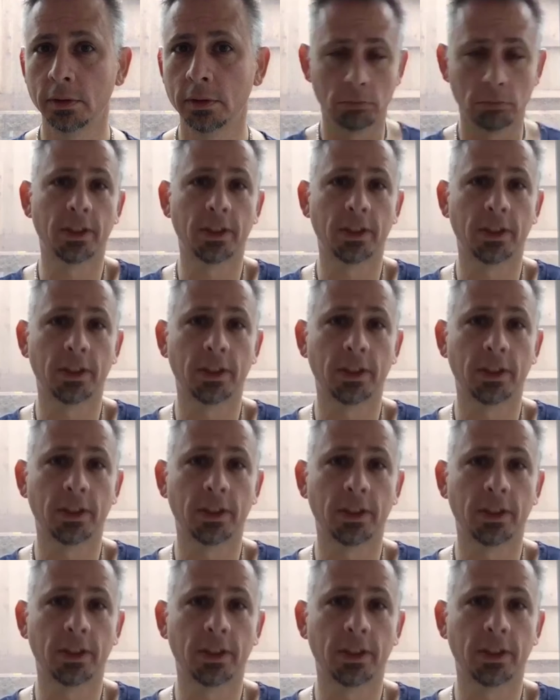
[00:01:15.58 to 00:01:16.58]
getting
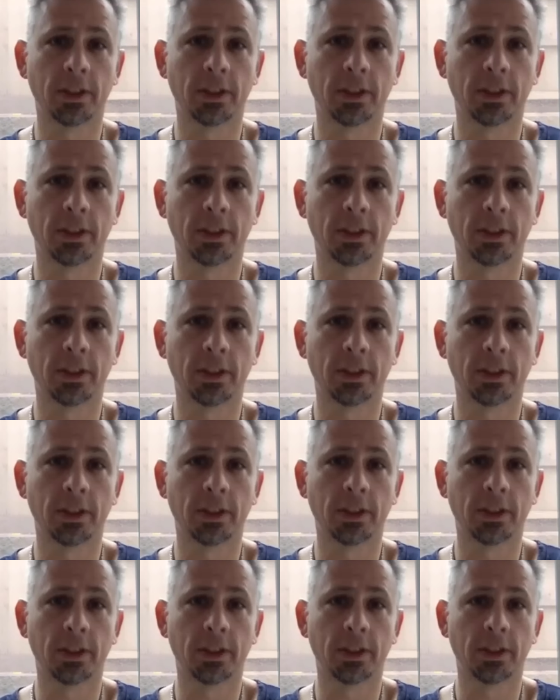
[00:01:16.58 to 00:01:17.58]
prostitutes
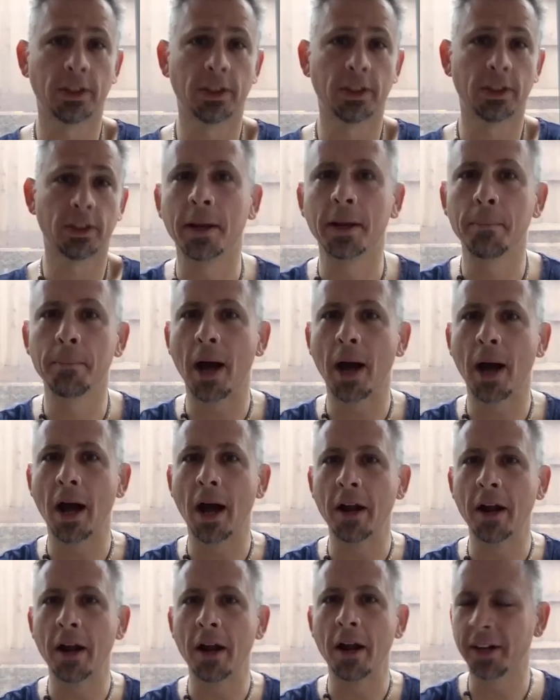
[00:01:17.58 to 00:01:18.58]
and then writing
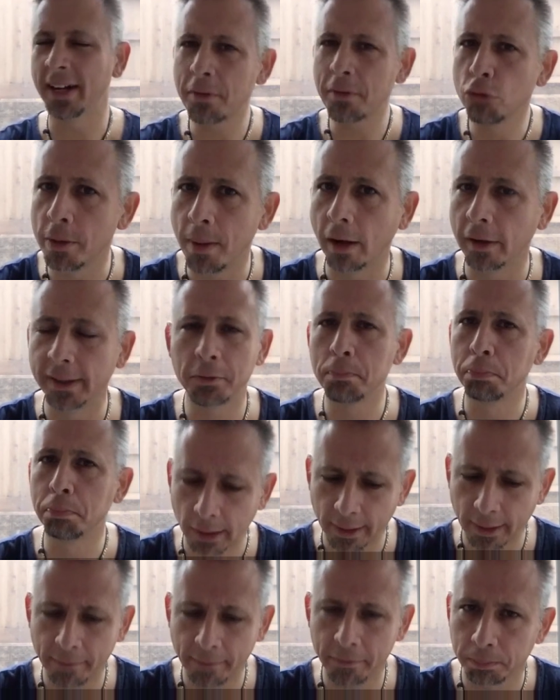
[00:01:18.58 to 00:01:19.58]
about it. I never wrote
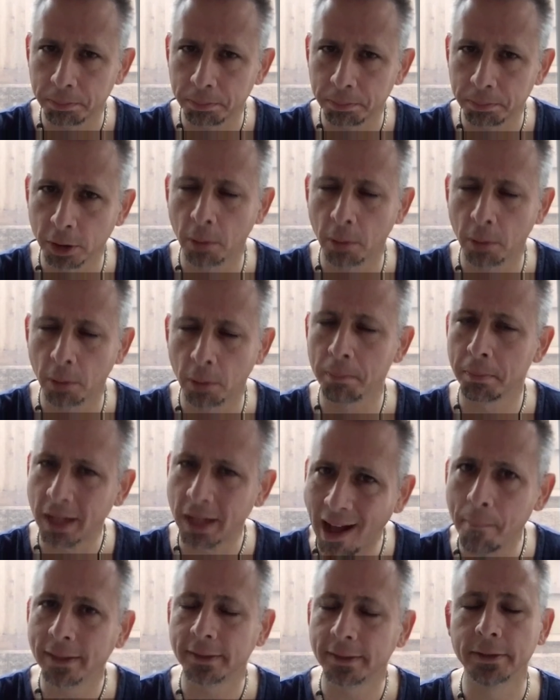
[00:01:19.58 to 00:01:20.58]
about it. I
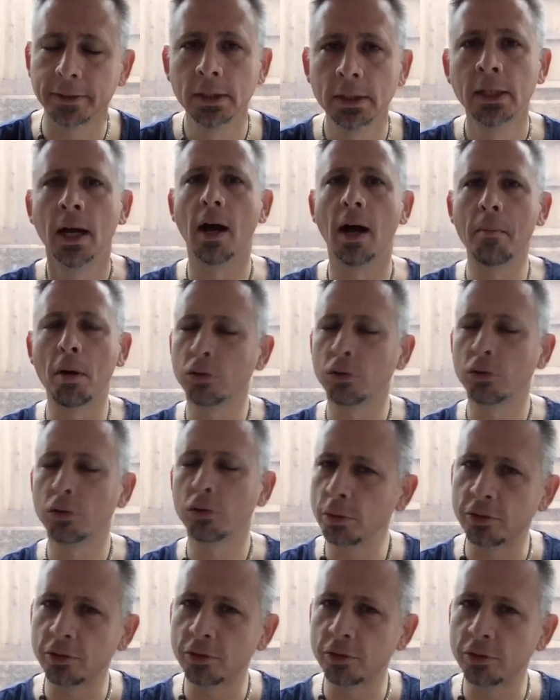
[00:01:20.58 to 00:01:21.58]
never
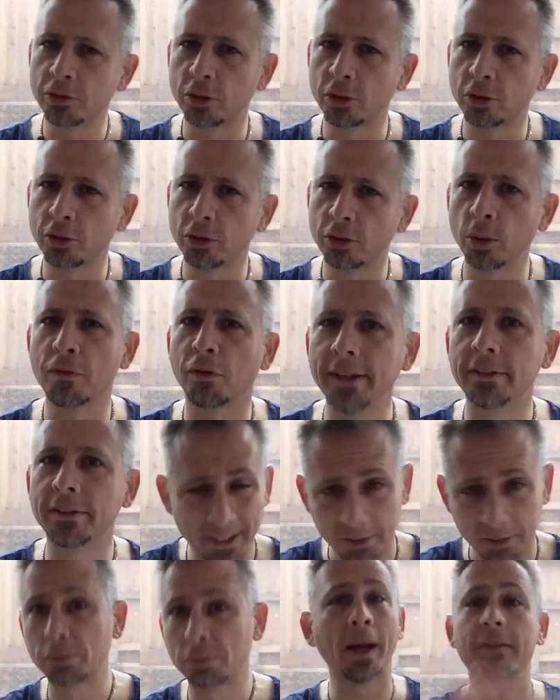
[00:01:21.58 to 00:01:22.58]
commented.
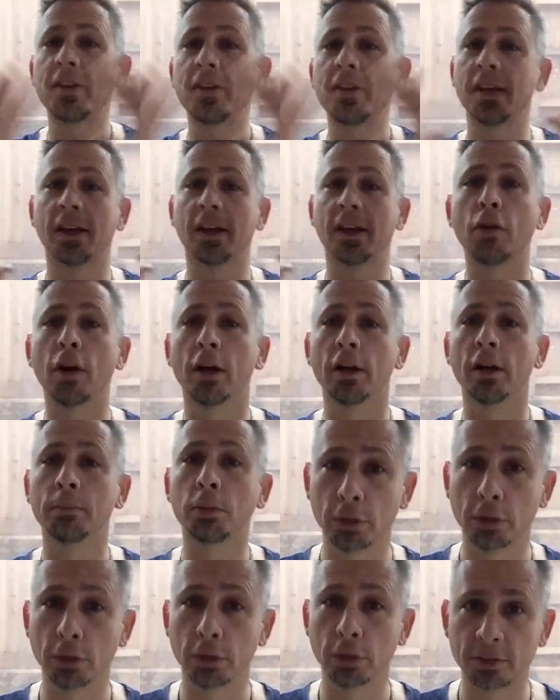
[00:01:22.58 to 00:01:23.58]
I was always too
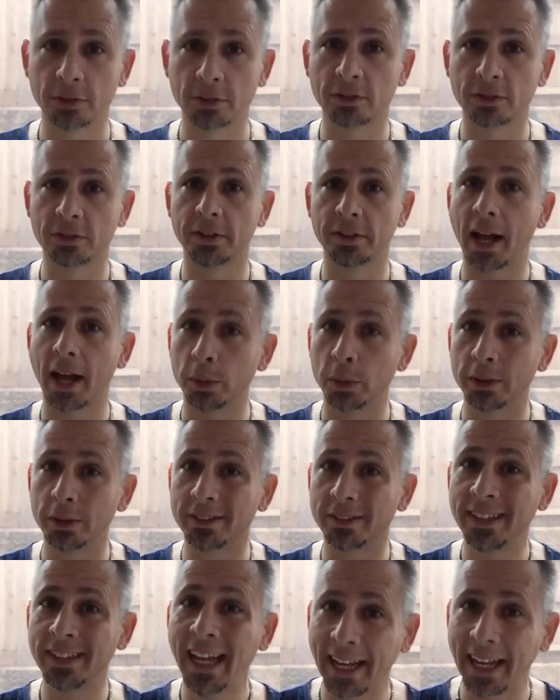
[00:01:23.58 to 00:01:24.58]
afraid to do that,
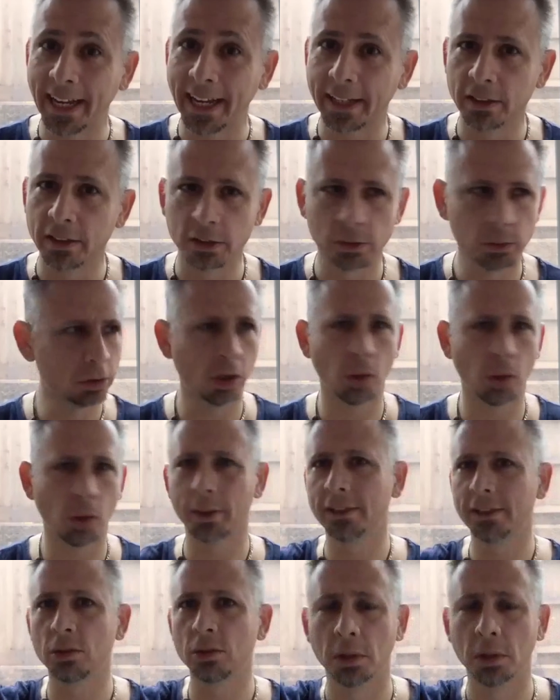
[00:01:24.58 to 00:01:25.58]
despite the incredible
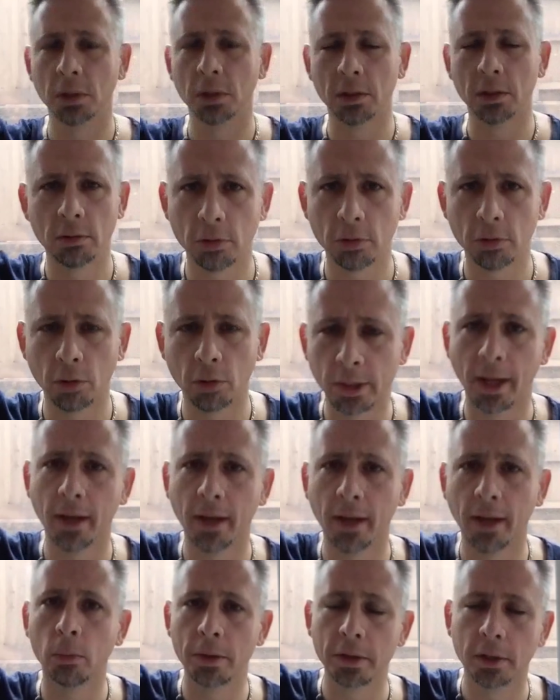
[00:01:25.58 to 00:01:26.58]
risks that I would
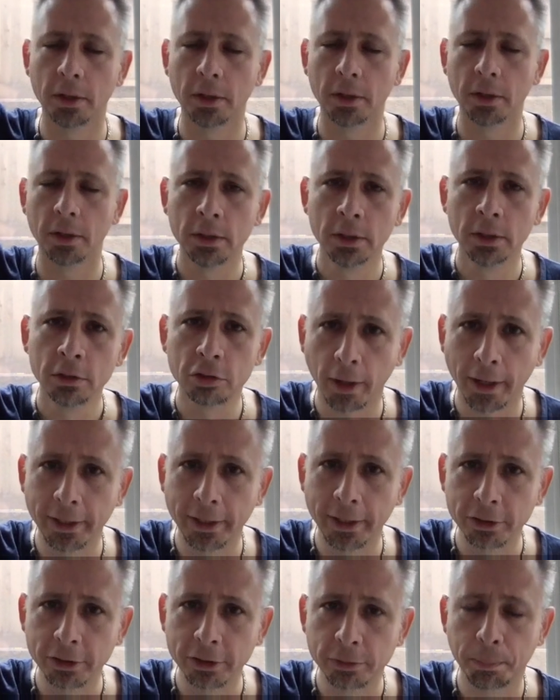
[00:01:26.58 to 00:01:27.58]
take in going into
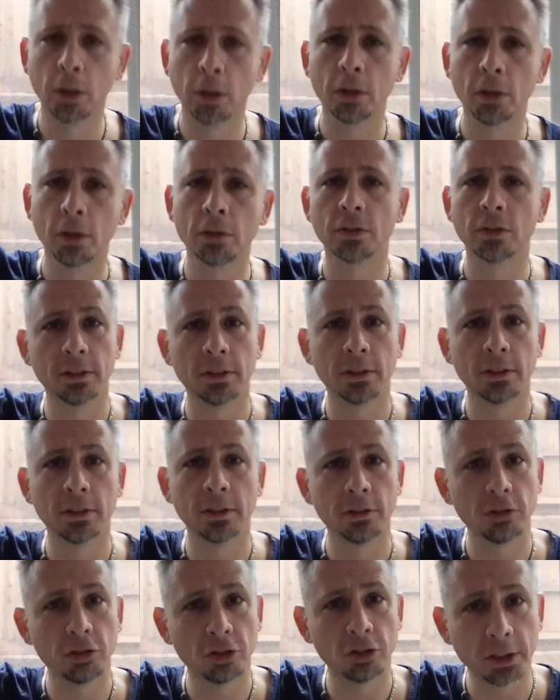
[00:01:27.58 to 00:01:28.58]
a hotel with a
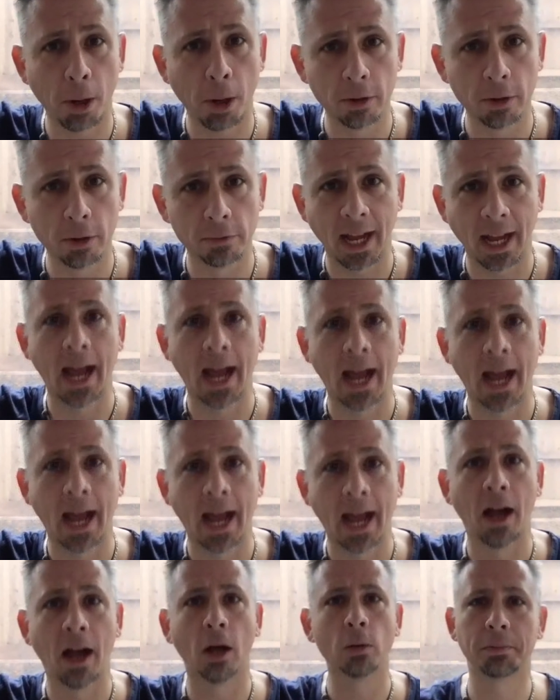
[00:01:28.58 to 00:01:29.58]
strange
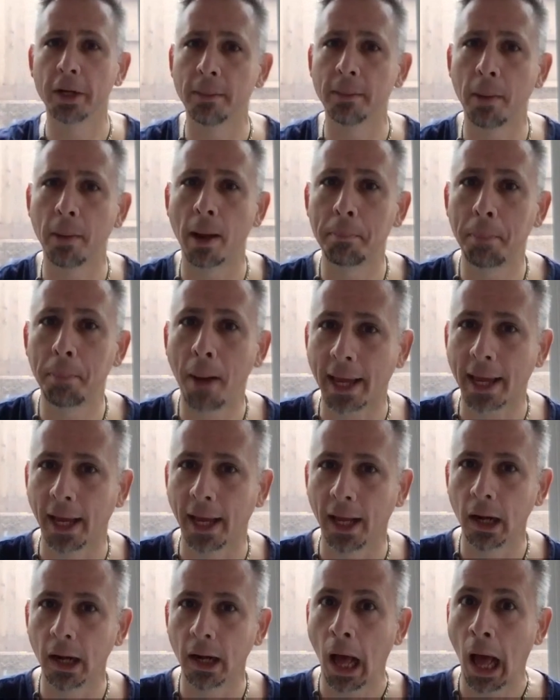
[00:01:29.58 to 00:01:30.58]
person in a shitty part
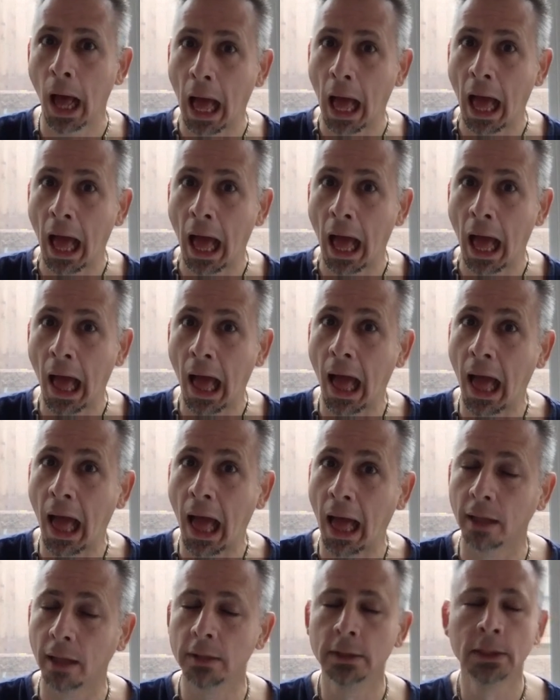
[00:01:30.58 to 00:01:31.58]
of town with money in
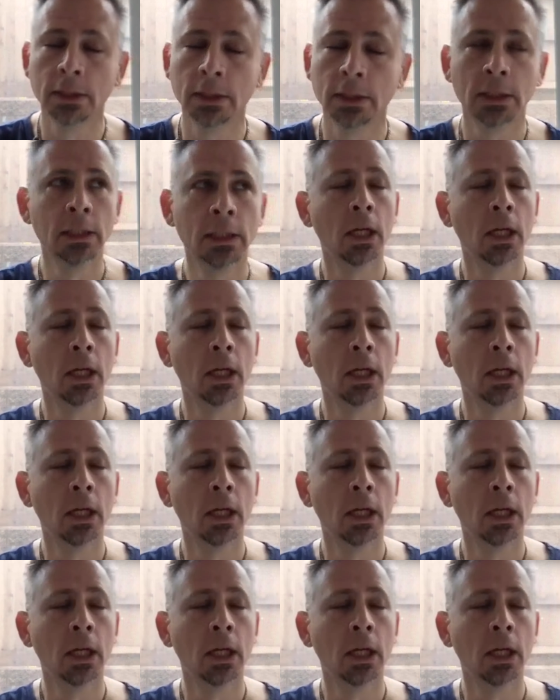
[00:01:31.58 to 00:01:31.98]
my pocket.